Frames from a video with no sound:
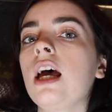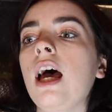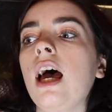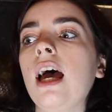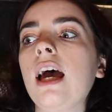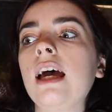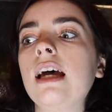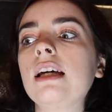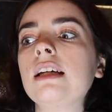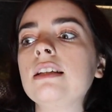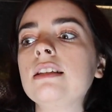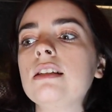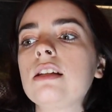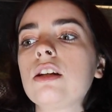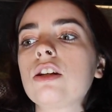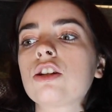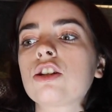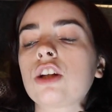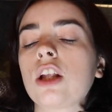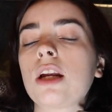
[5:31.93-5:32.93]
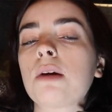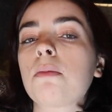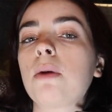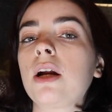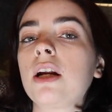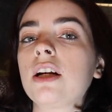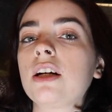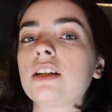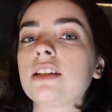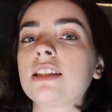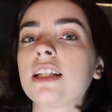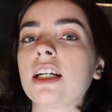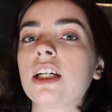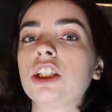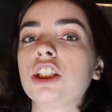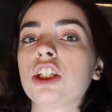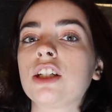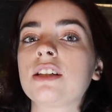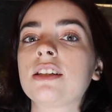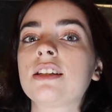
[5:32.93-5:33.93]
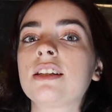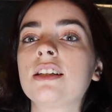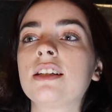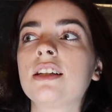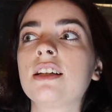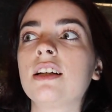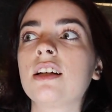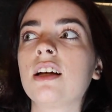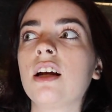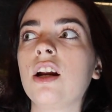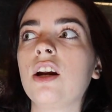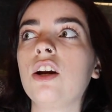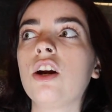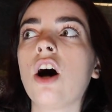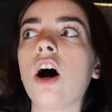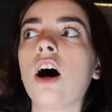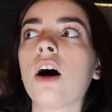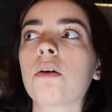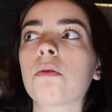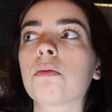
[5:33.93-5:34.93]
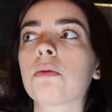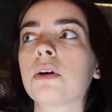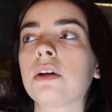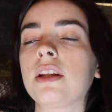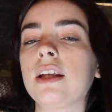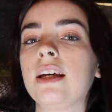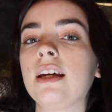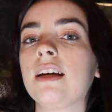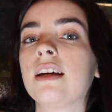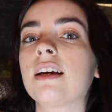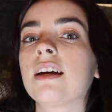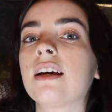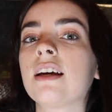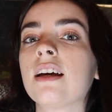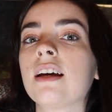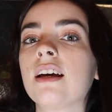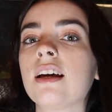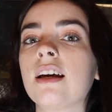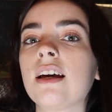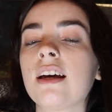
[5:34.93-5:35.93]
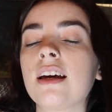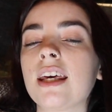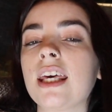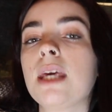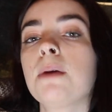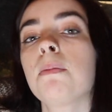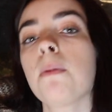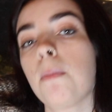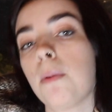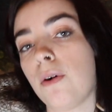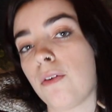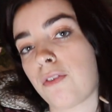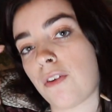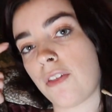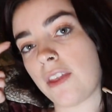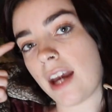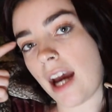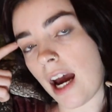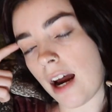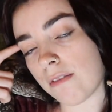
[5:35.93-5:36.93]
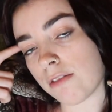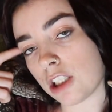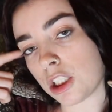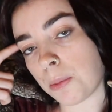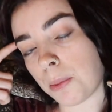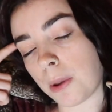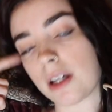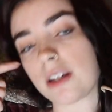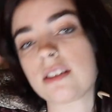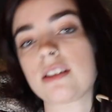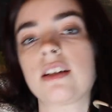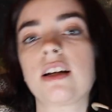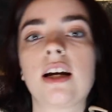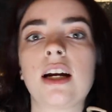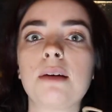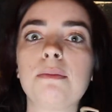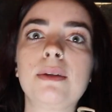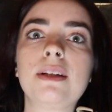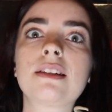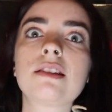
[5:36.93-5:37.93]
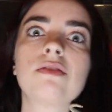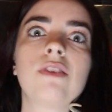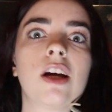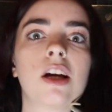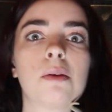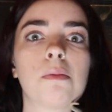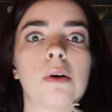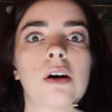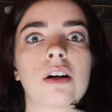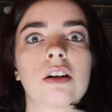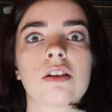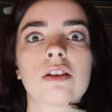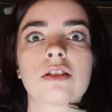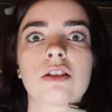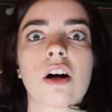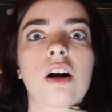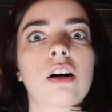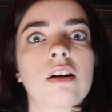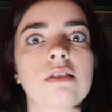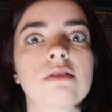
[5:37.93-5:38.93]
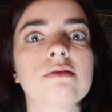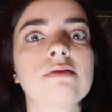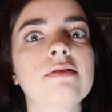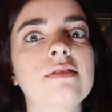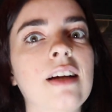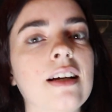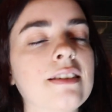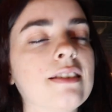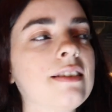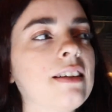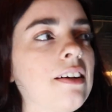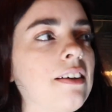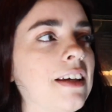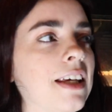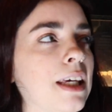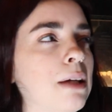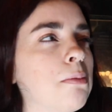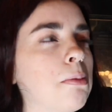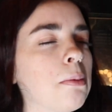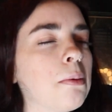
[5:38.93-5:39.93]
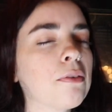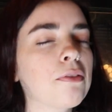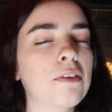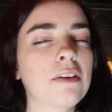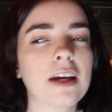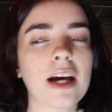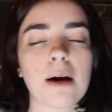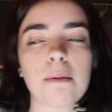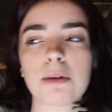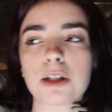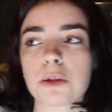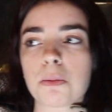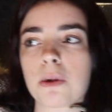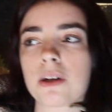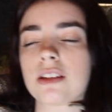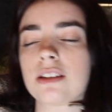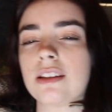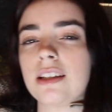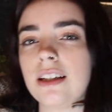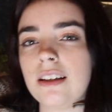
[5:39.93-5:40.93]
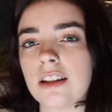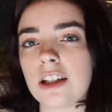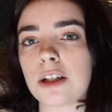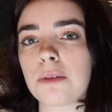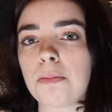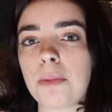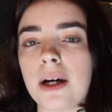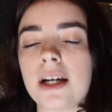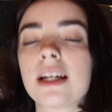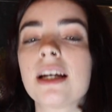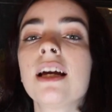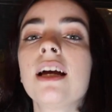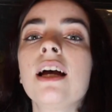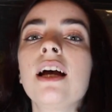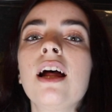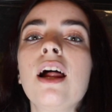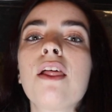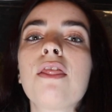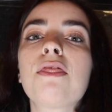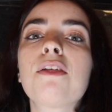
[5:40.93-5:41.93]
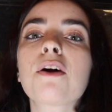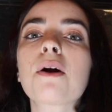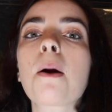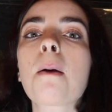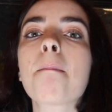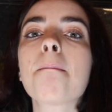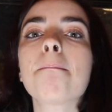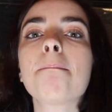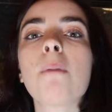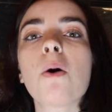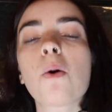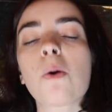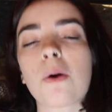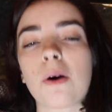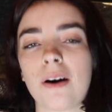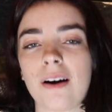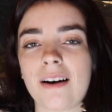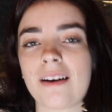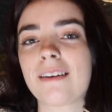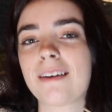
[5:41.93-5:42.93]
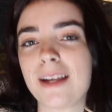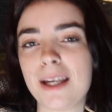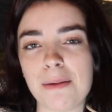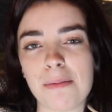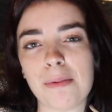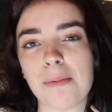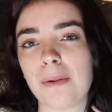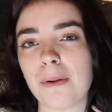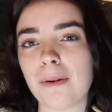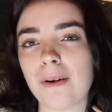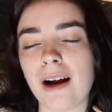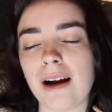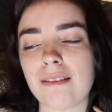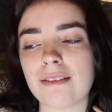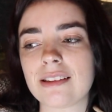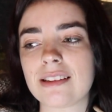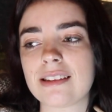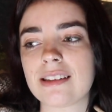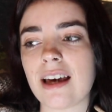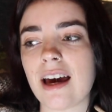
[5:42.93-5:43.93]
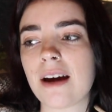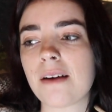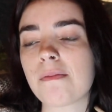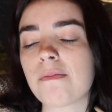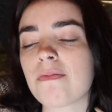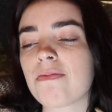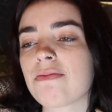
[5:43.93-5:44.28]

and there's a lot of monitors that are just not really keepable for the average person. And I mean, Savannah monitors aren't necessarily keepable for the average person either, but they're more keepable, I would say.